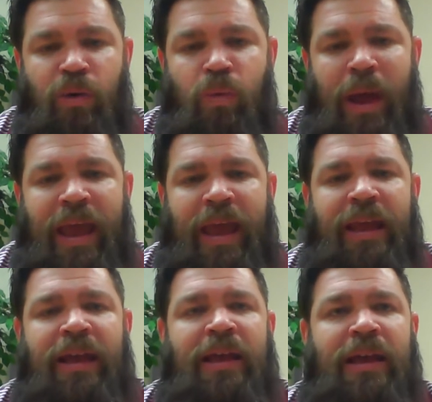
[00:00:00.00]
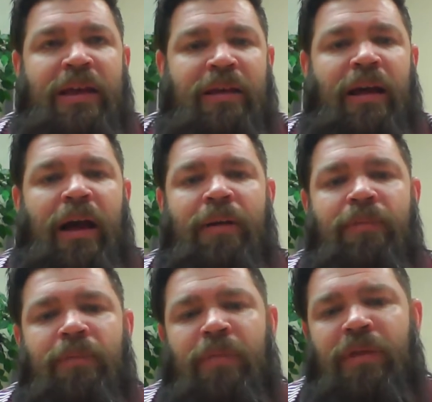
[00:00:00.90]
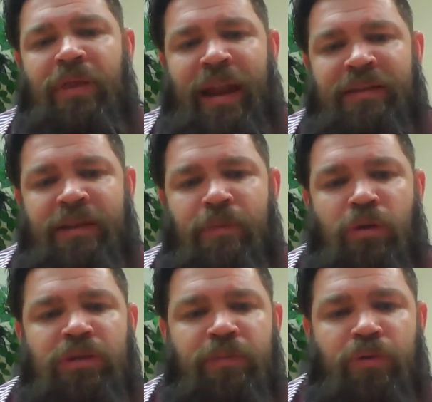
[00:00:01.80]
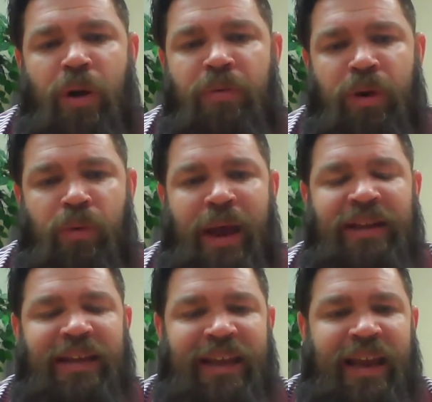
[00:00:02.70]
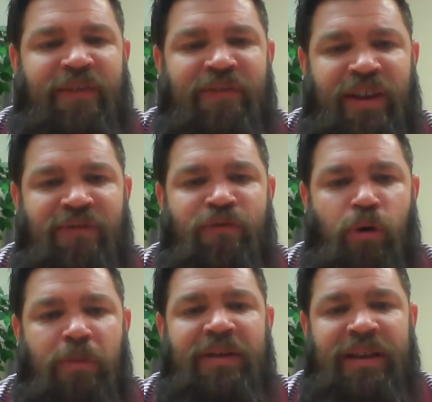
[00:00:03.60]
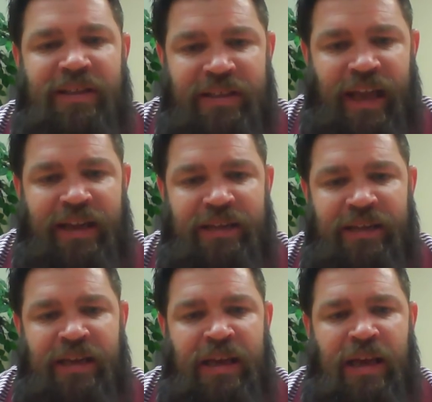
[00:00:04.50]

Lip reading: way that is the most appropriate way to get an informed consent